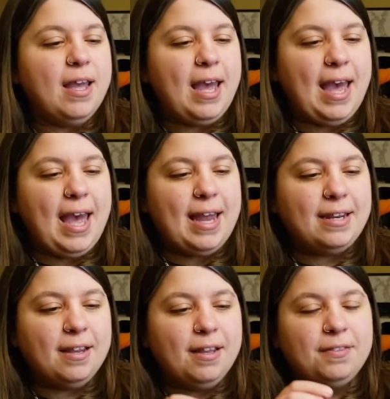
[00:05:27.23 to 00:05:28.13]

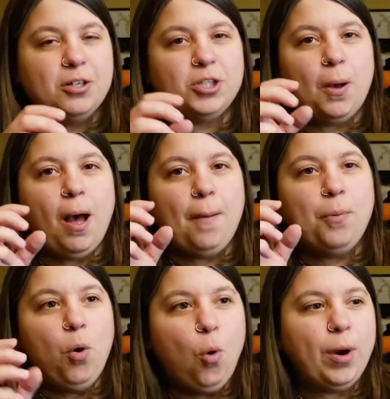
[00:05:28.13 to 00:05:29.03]
And there's a
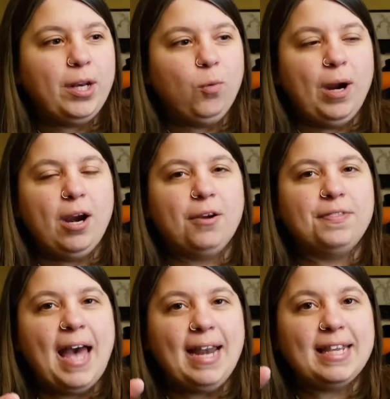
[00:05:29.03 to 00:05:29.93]
point where
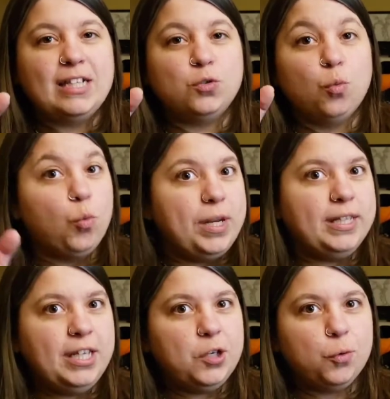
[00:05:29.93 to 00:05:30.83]
that gets
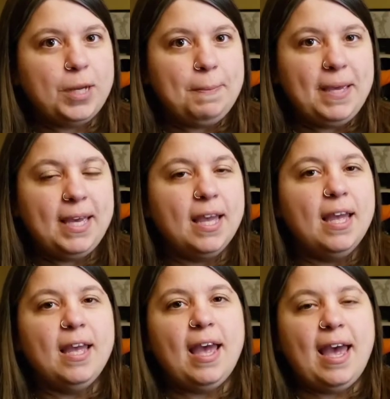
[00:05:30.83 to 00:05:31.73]
really creepy
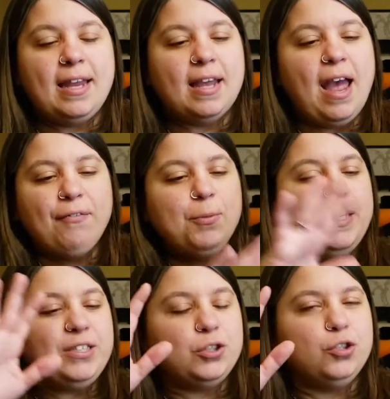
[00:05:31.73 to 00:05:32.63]
and
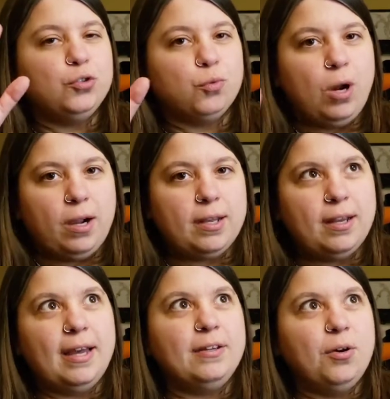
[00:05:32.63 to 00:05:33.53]
everybody's drunk.
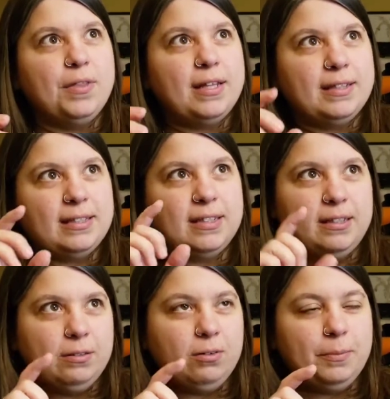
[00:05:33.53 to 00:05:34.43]
I know that that's a
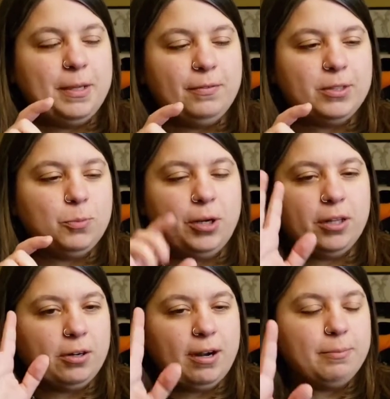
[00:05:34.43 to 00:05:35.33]
little bit of a
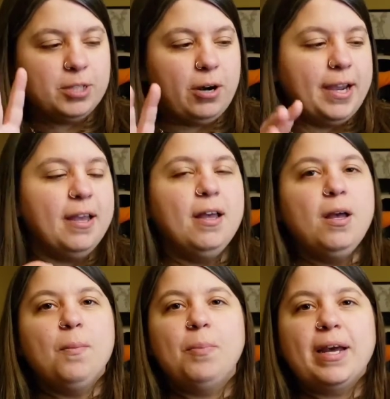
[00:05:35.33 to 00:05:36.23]
spoiler and I'm sorry.
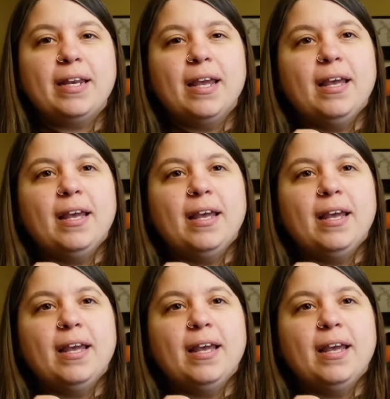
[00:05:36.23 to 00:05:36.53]
But